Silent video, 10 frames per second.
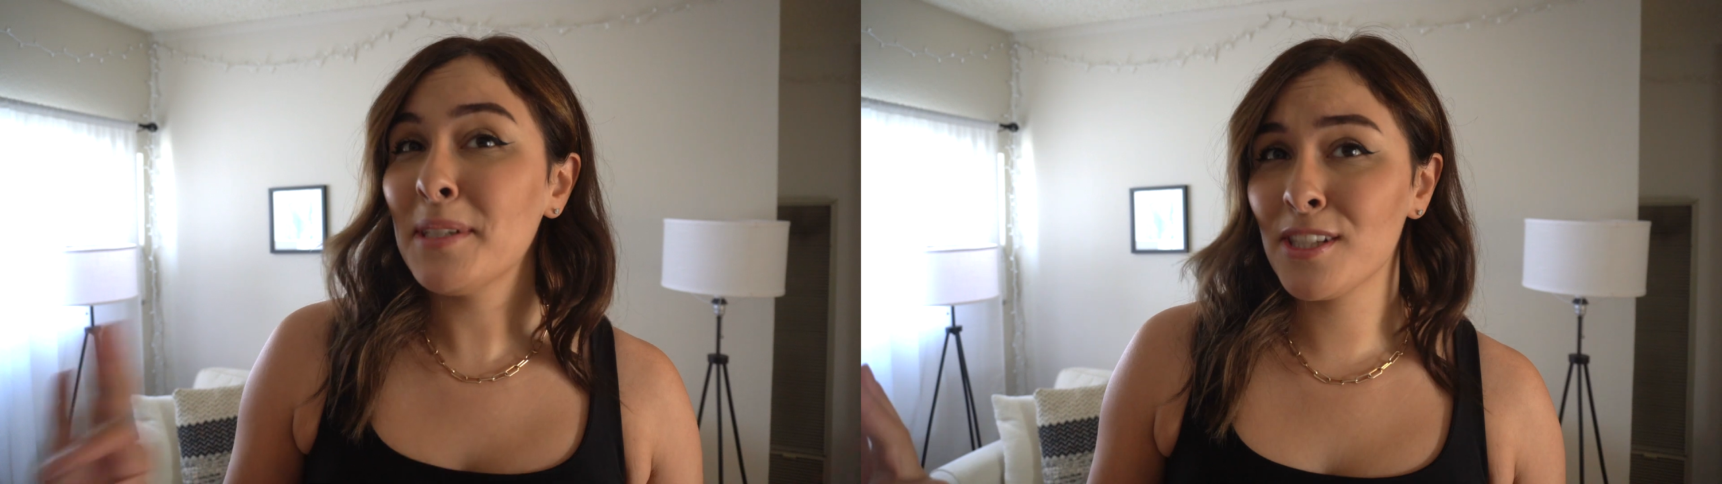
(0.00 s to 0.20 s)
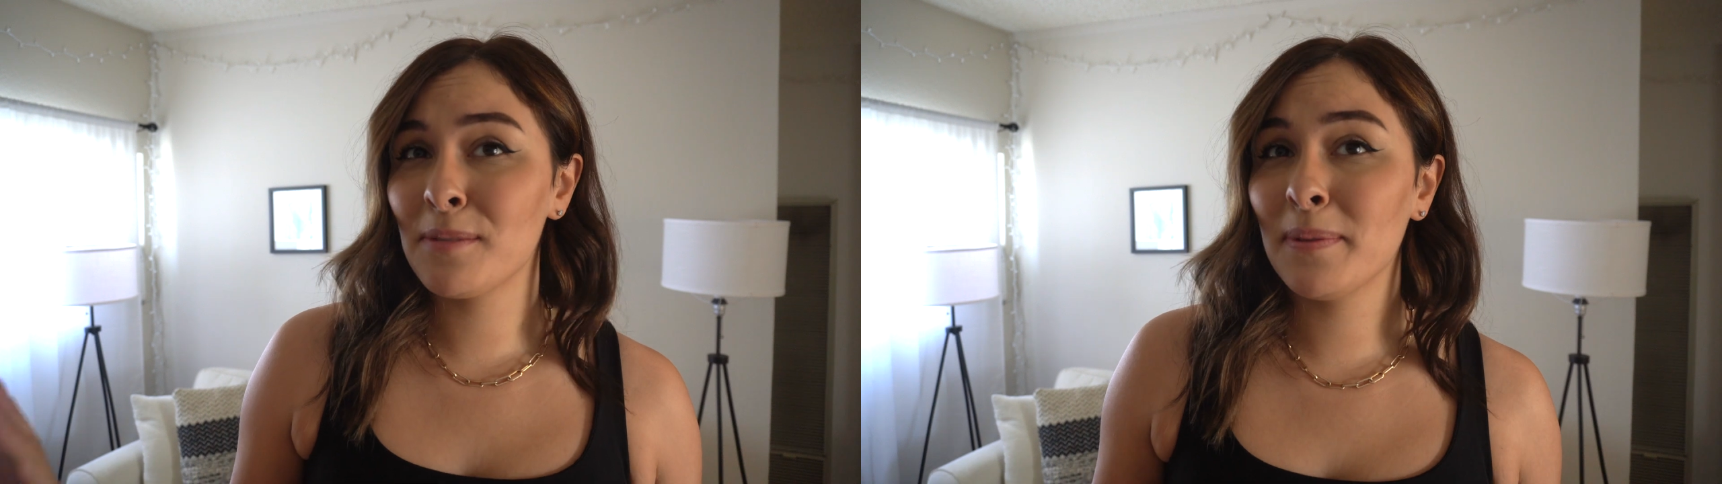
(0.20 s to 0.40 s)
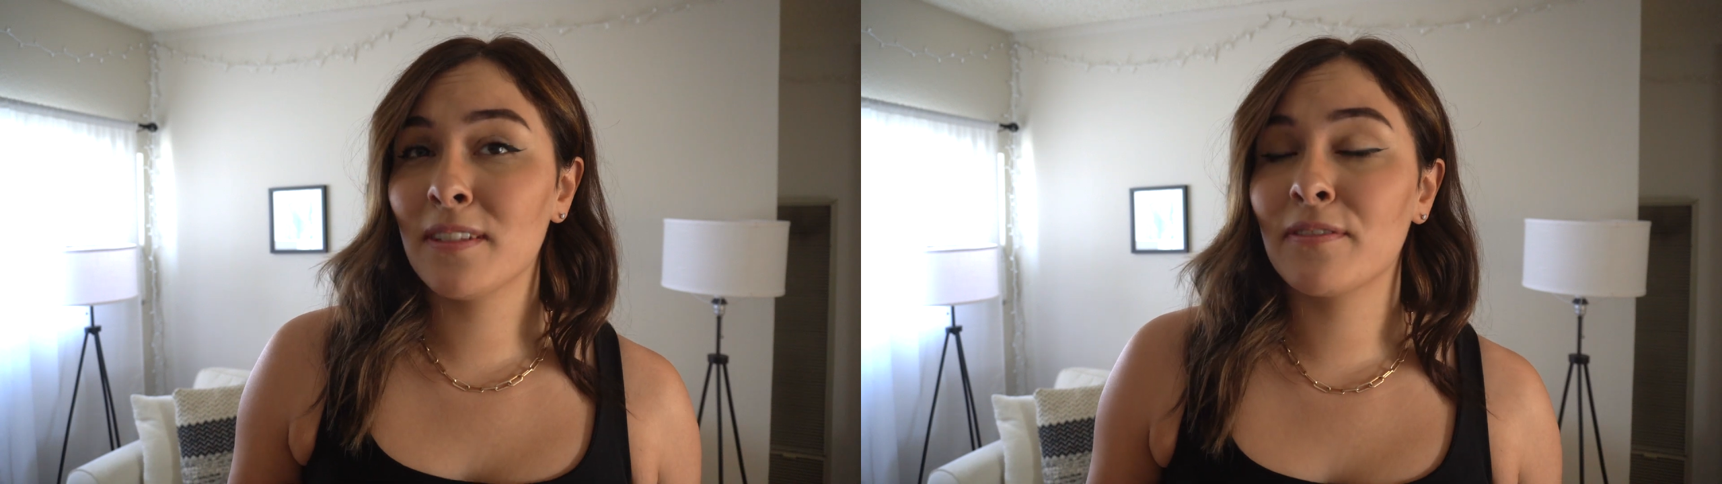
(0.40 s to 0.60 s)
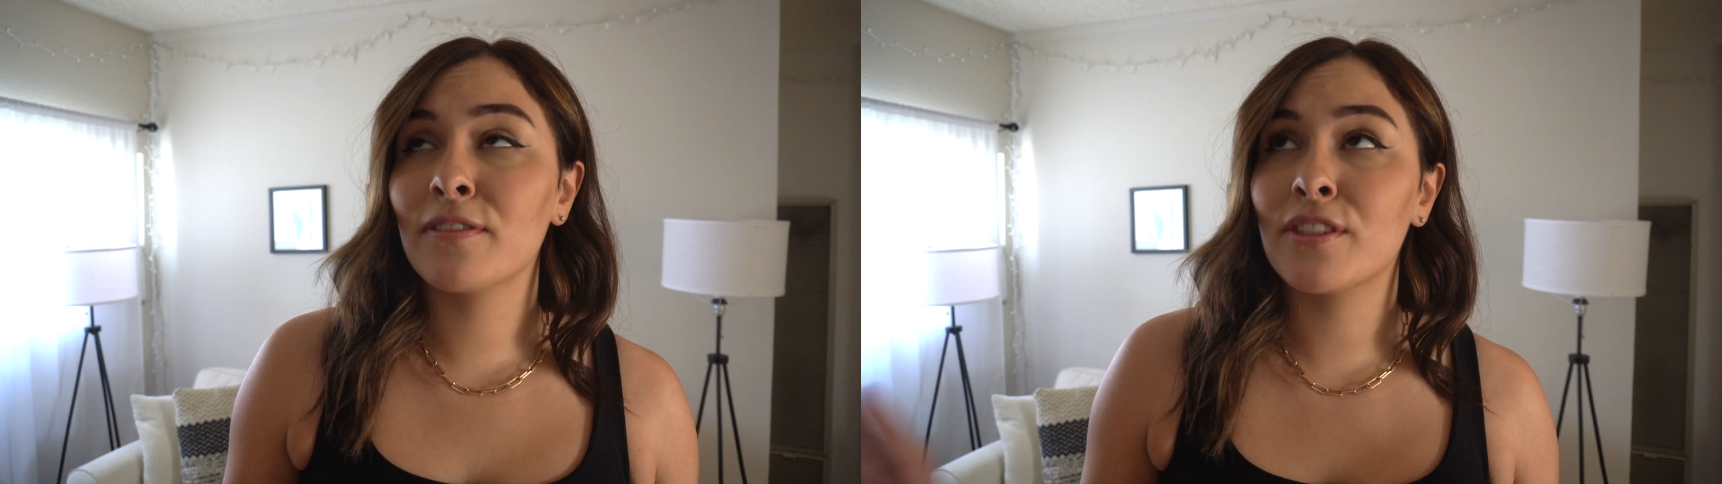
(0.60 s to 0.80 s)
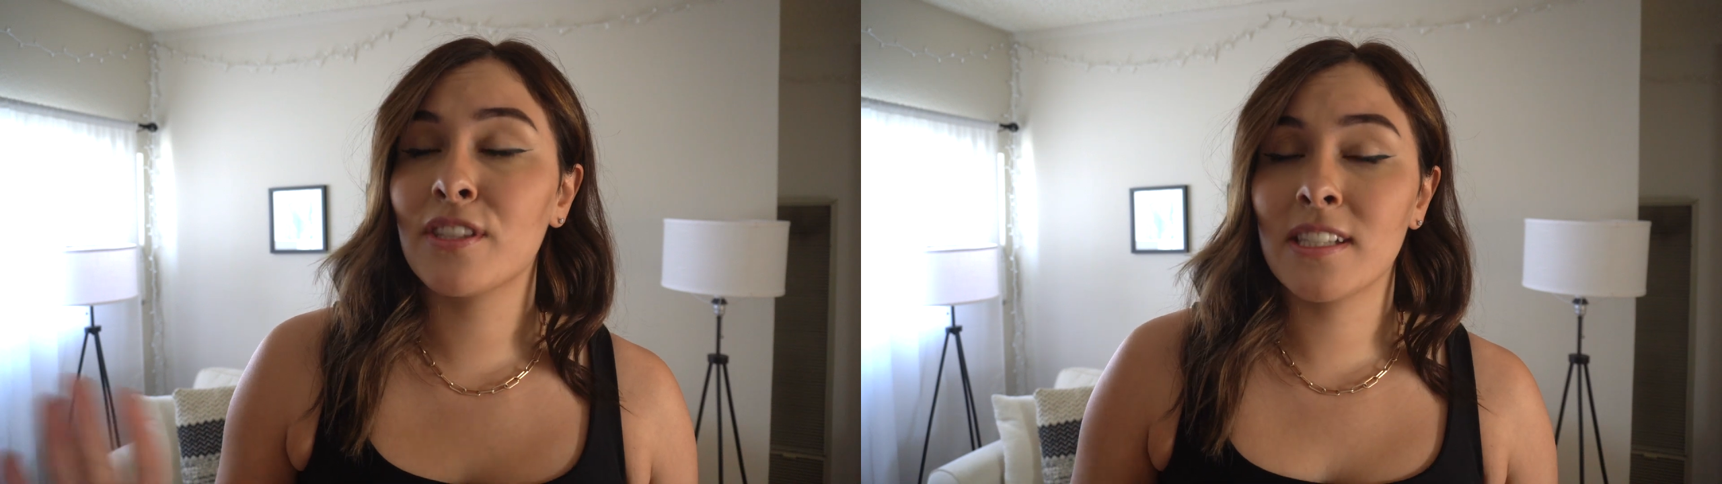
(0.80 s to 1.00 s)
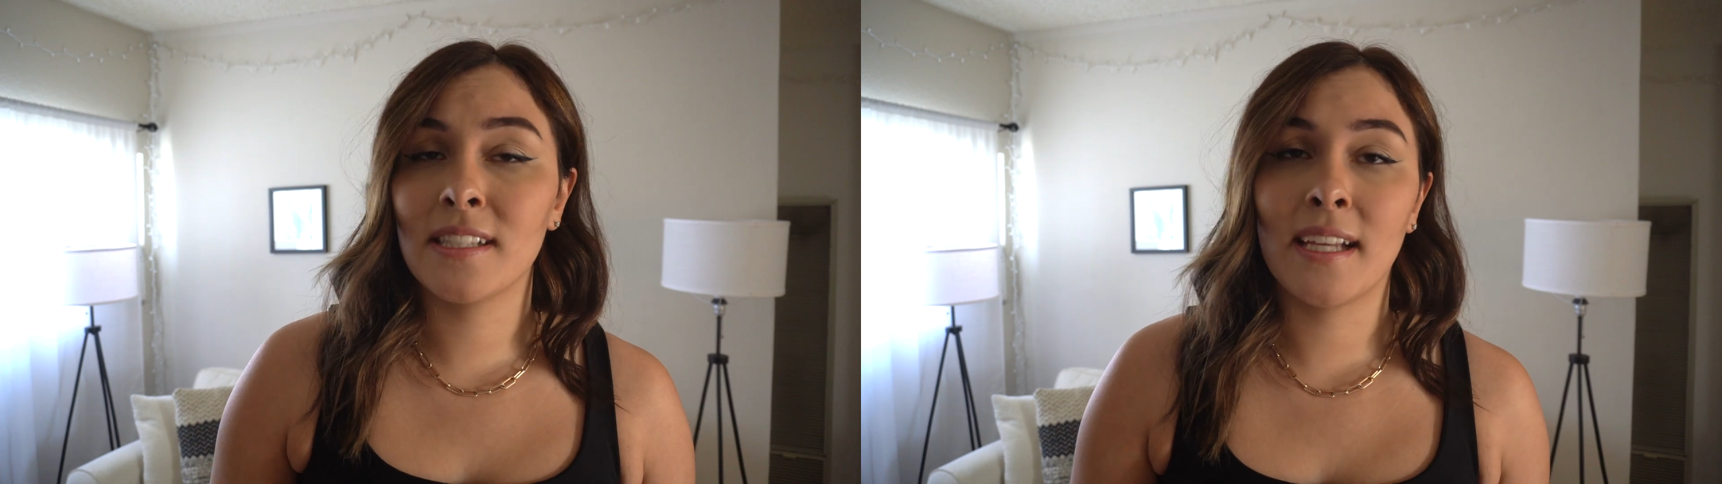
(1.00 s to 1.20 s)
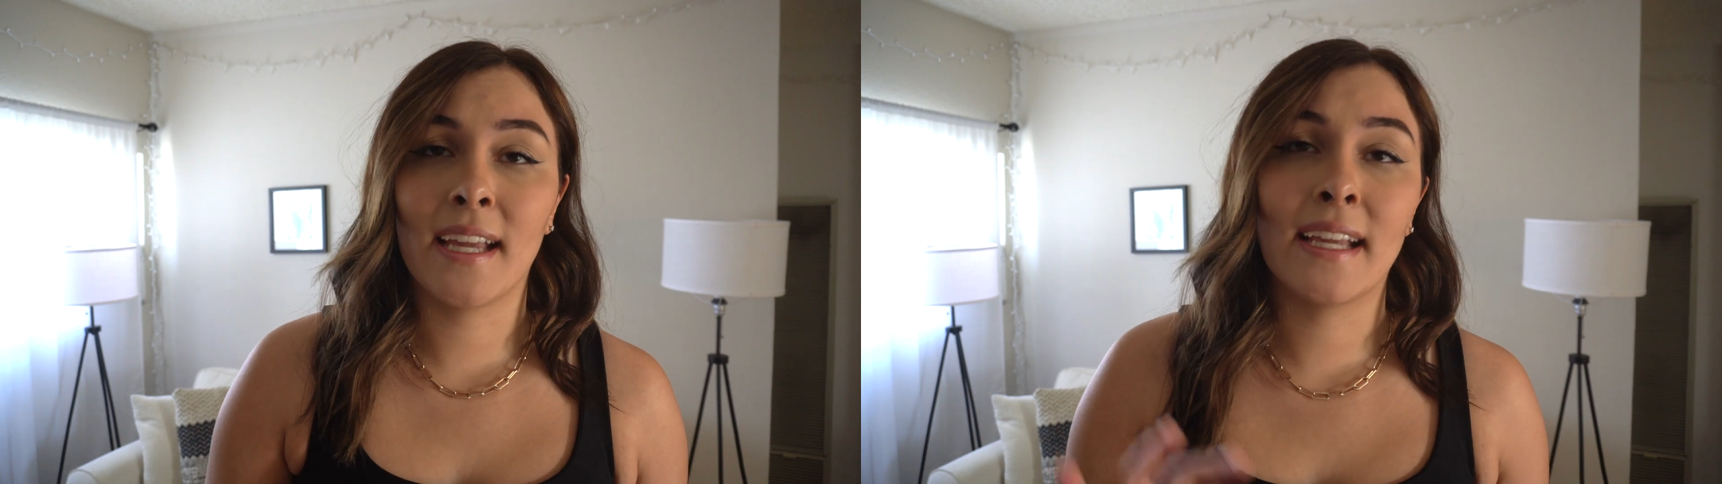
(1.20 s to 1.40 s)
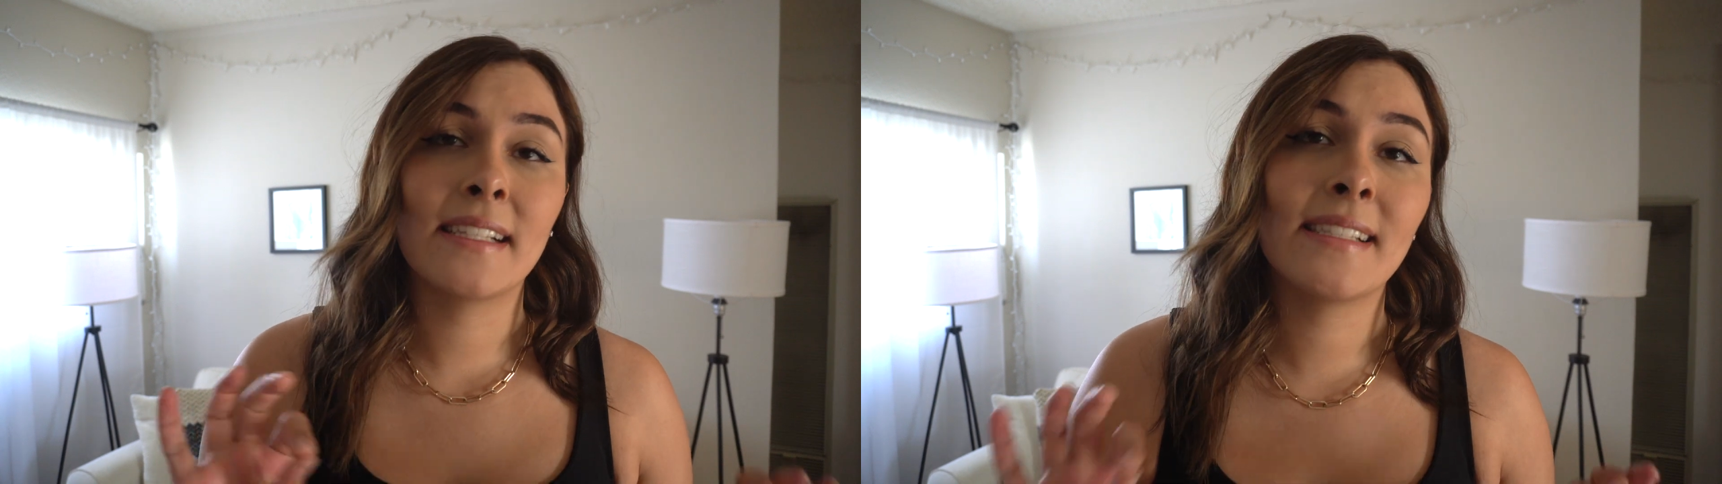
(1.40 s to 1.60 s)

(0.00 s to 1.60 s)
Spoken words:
me just be the first to say,